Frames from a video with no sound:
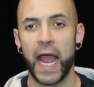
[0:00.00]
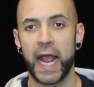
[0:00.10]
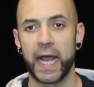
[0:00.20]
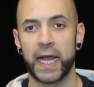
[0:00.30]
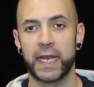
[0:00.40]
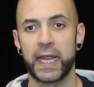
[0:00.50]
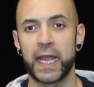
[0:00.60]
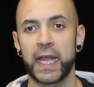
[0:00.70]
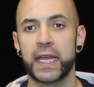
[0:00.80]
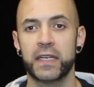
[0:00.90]
and
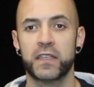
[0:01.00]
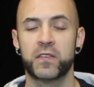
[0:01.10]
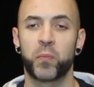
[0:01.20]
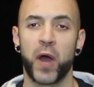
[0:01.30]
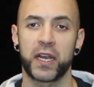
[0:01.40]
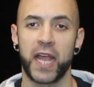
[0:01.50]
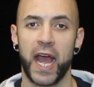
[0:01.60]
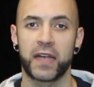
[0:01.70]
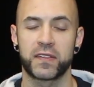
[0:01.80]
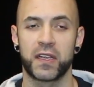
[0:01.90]
his
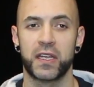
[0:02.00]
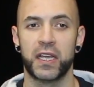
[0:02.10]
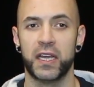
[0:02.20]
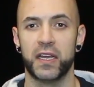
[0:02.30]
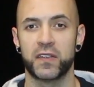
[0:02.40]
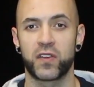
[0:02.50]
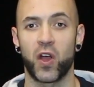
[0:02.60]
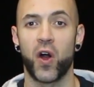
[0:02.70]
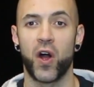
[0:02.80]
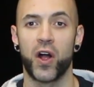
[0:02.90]
podcast is
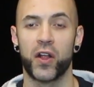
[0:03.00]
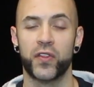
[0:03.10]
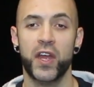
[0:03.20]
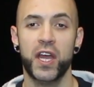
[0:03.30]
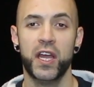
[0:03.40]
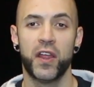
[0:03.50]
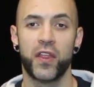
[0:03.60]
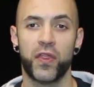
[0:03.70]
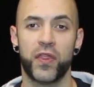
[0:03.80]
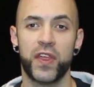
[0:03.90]
called
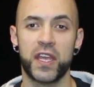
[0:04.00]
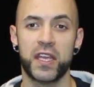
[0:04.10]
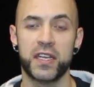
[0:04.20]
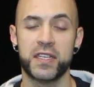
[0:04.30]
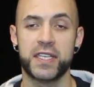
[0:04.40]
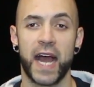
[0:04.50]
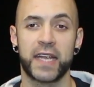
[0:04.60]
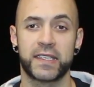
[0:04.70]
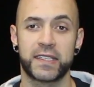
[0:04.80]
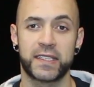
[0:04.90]
the
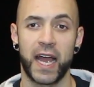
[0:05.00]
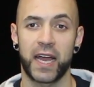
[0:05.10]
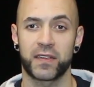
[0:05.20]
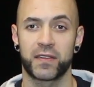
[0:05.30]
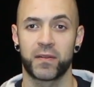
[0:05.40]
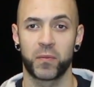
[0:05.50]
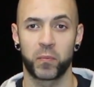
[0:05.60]
Dissect